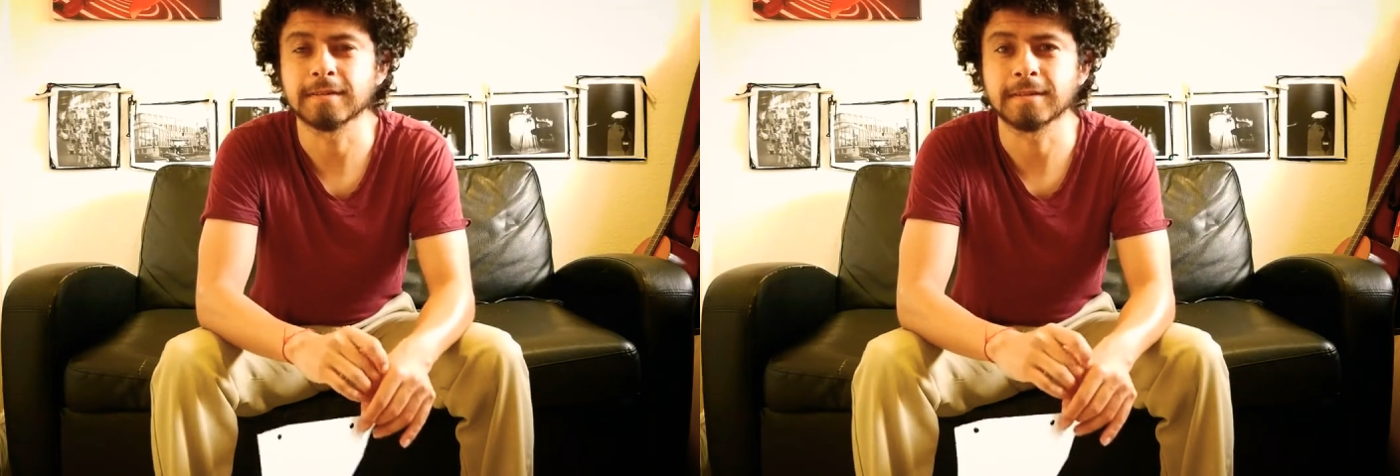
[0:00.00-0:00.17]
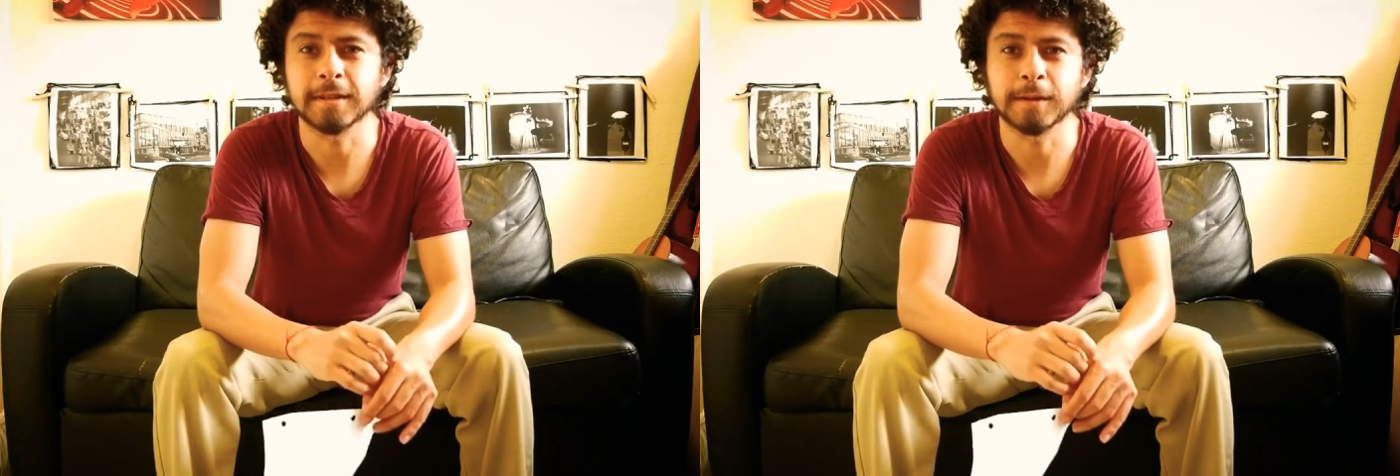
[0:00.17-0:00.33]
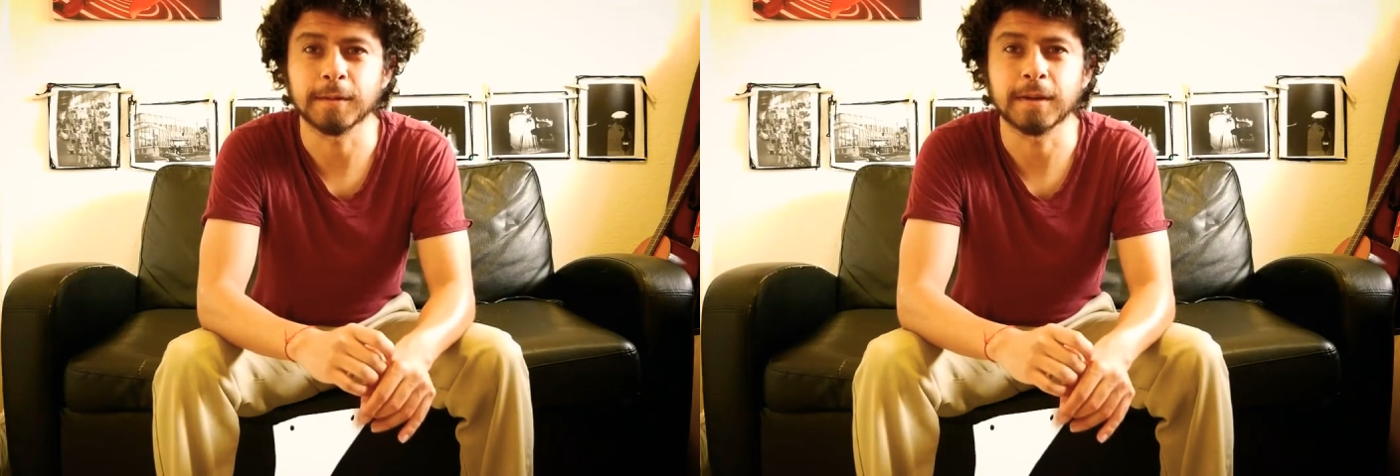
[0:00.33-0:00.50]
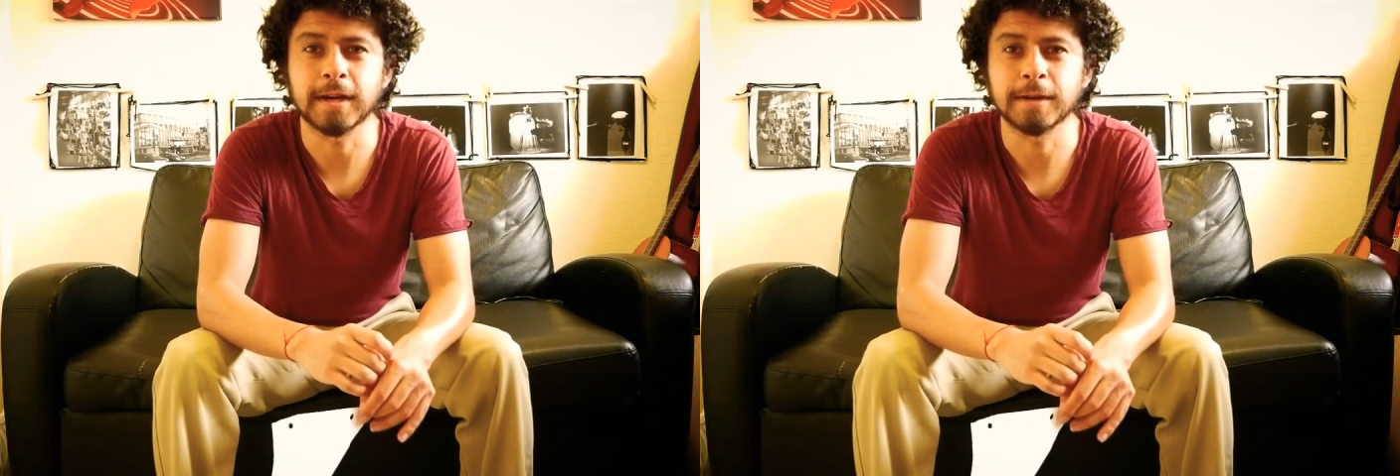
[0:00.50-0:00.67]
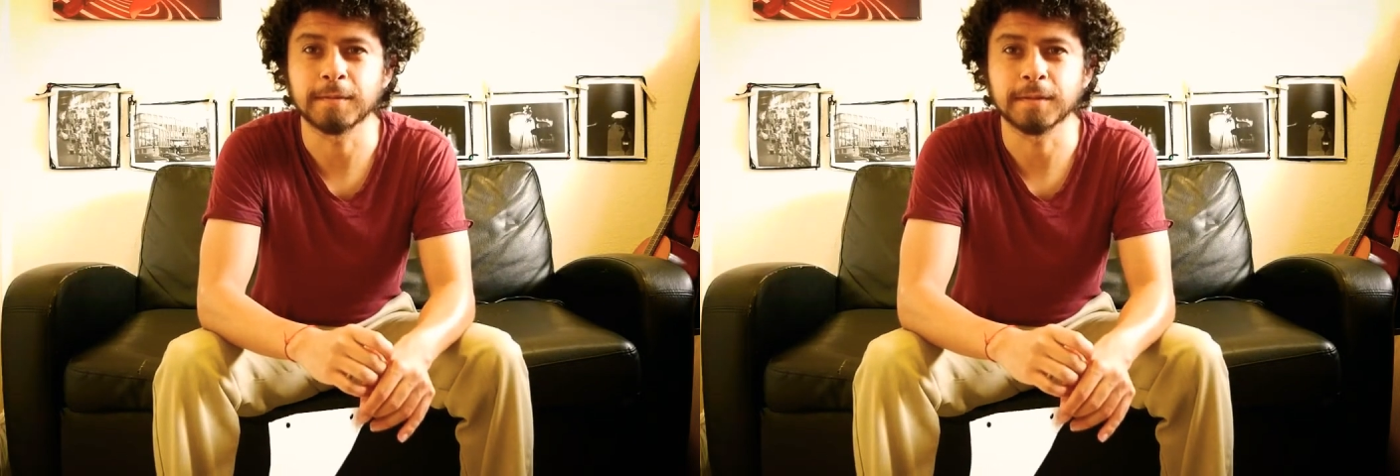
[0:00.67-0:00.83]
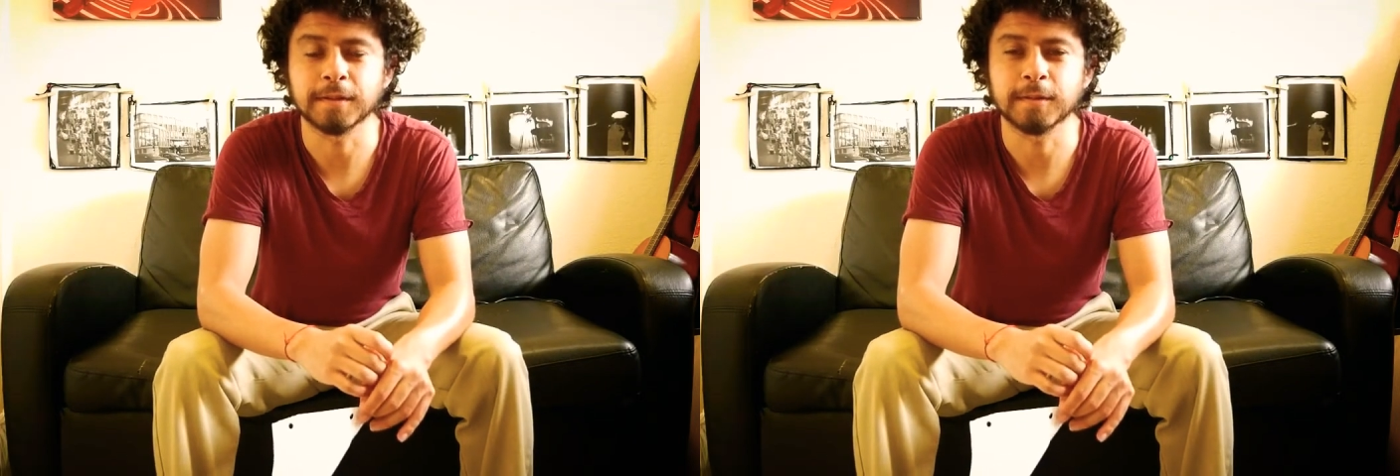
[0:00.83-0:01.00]
So I
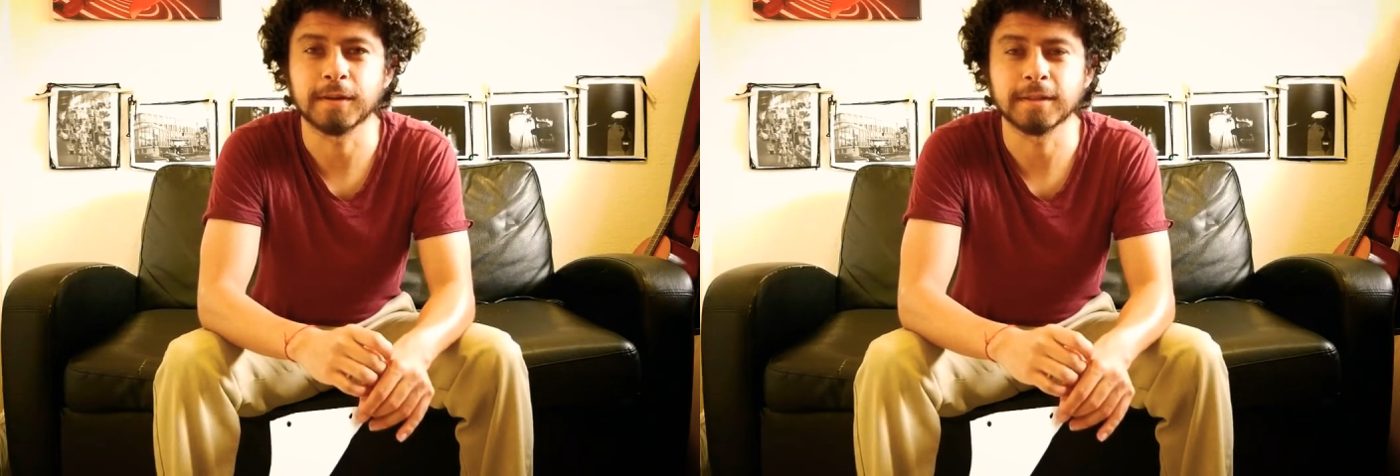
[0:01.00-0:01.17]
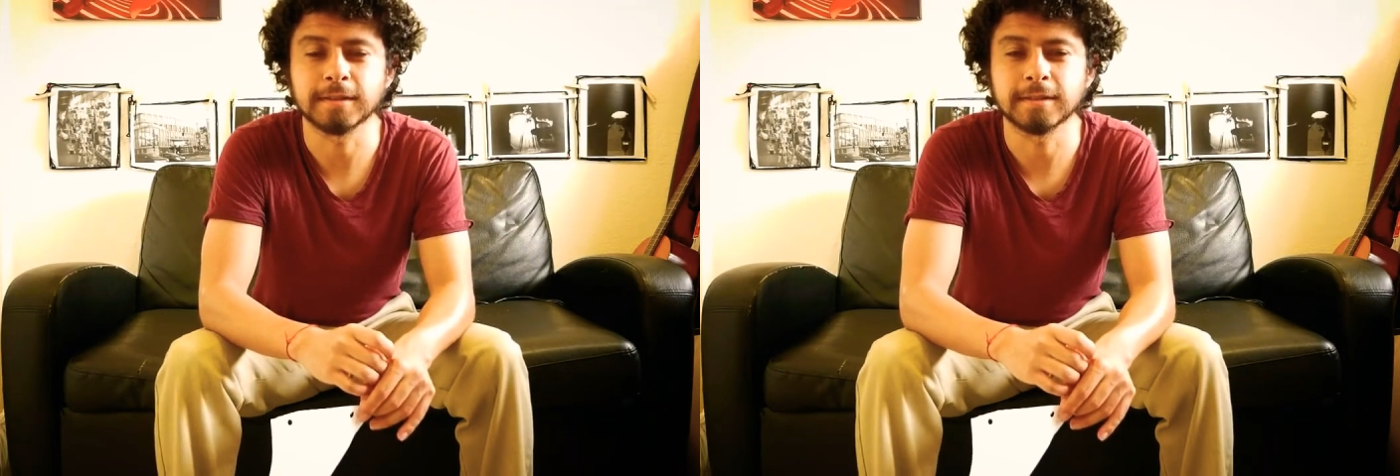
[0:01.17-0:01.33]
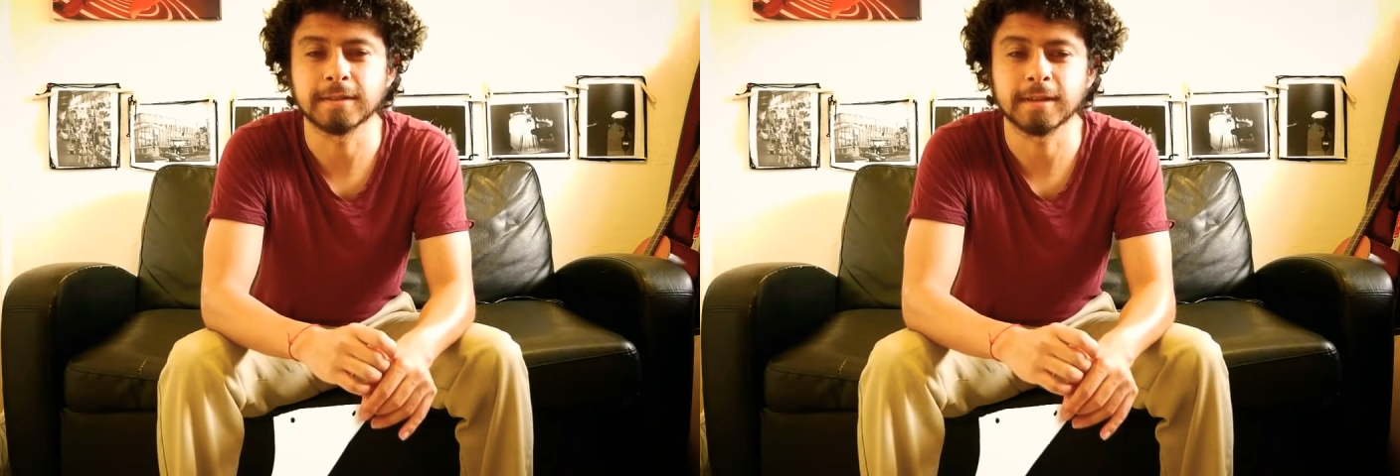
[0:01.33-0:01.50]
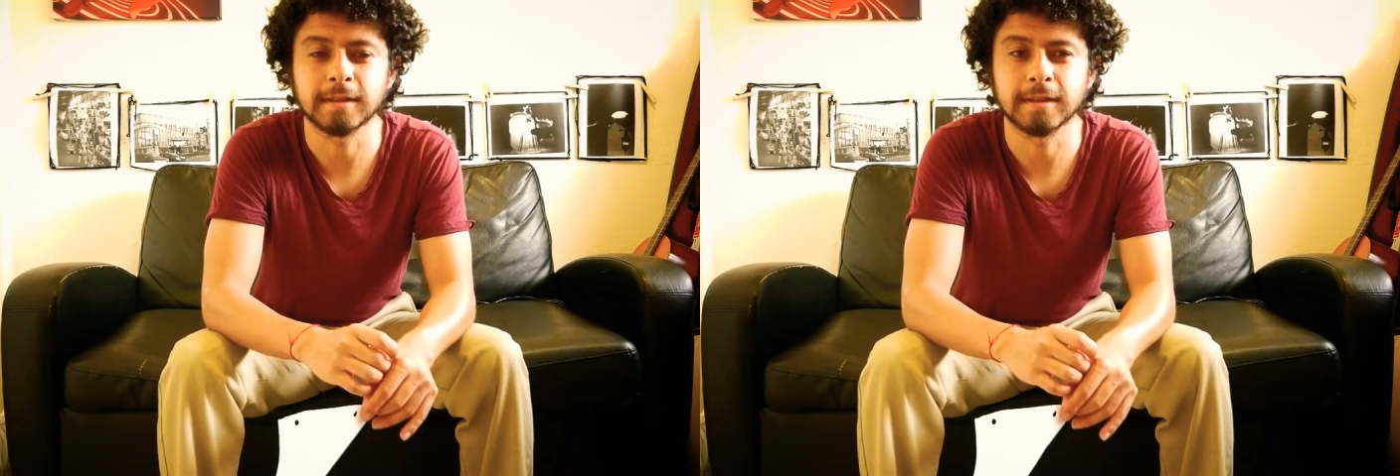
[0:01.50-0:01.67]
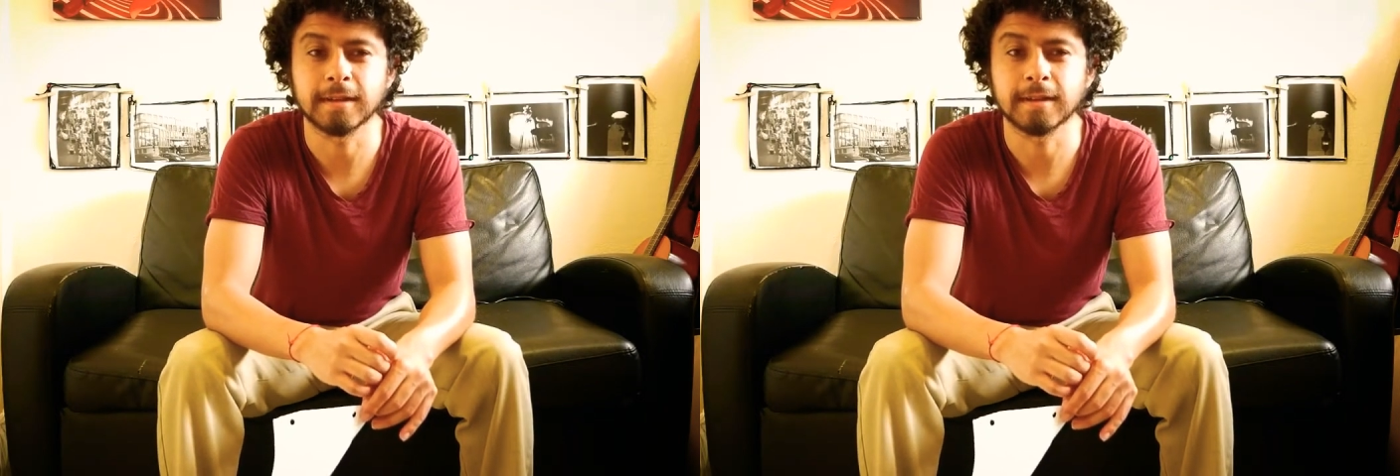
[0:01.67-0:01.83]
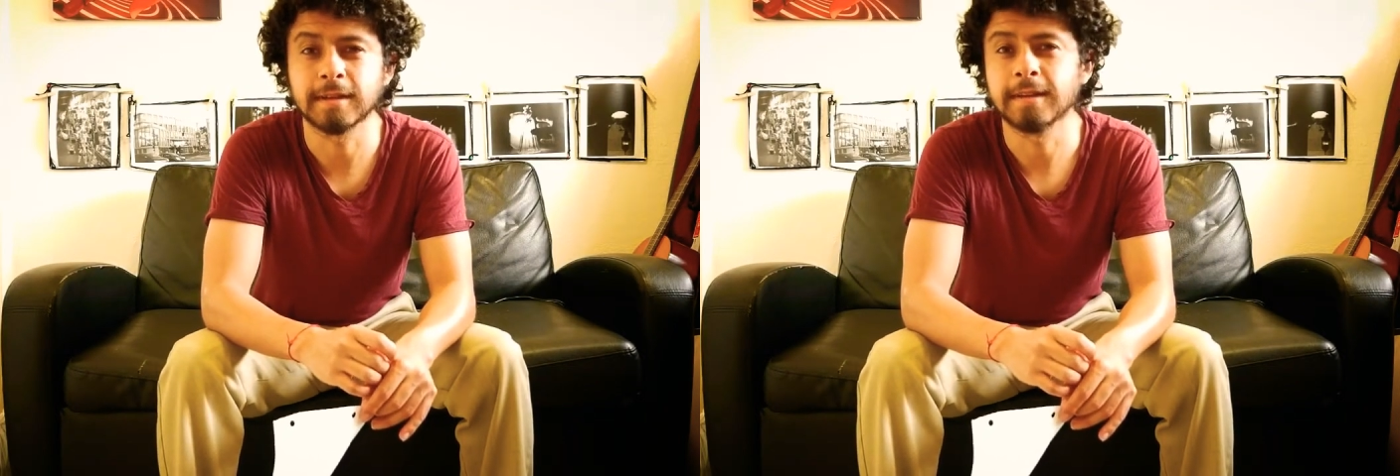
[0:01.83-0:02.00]
would go on to say
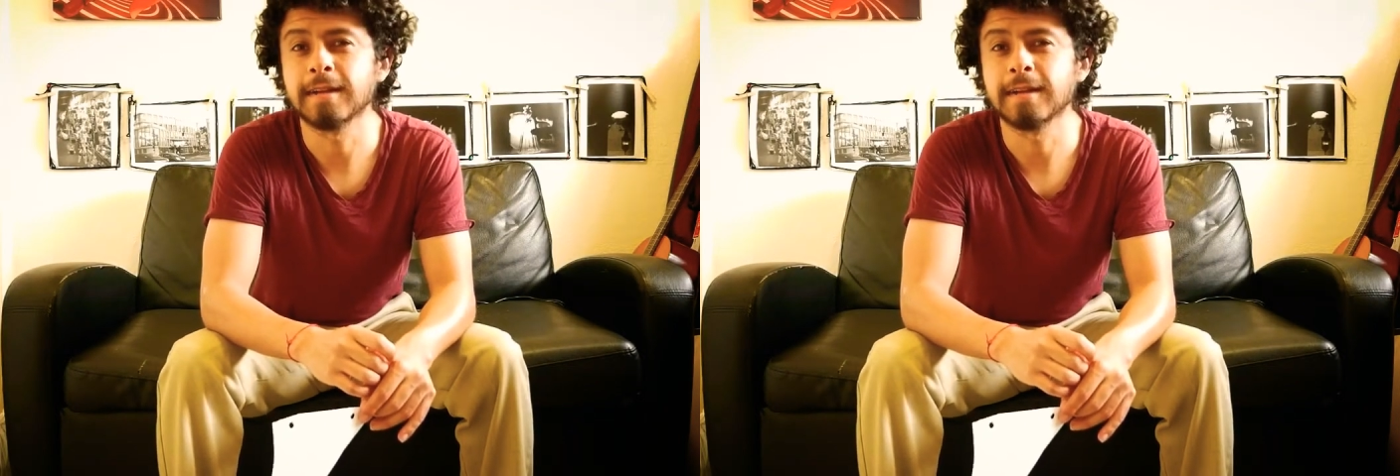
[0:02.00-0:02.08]
that